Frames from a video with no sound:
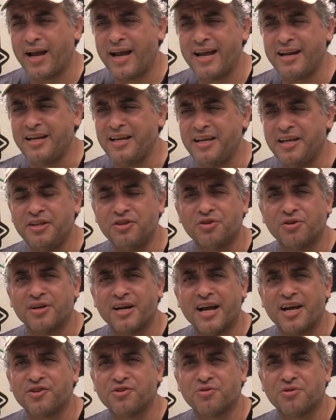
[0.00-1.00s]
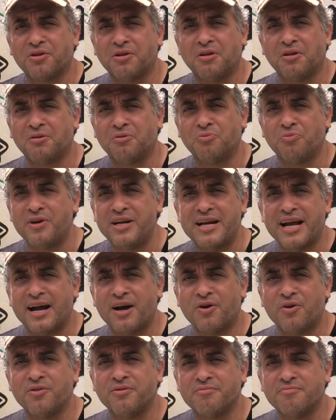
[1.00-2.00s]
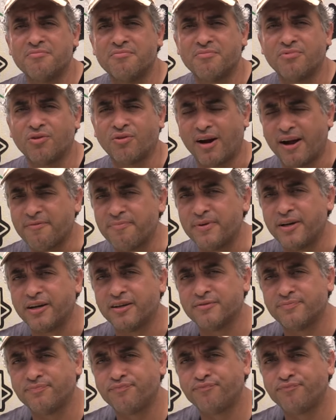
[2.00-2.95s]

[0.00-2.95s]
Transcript: any international renowned craft beer.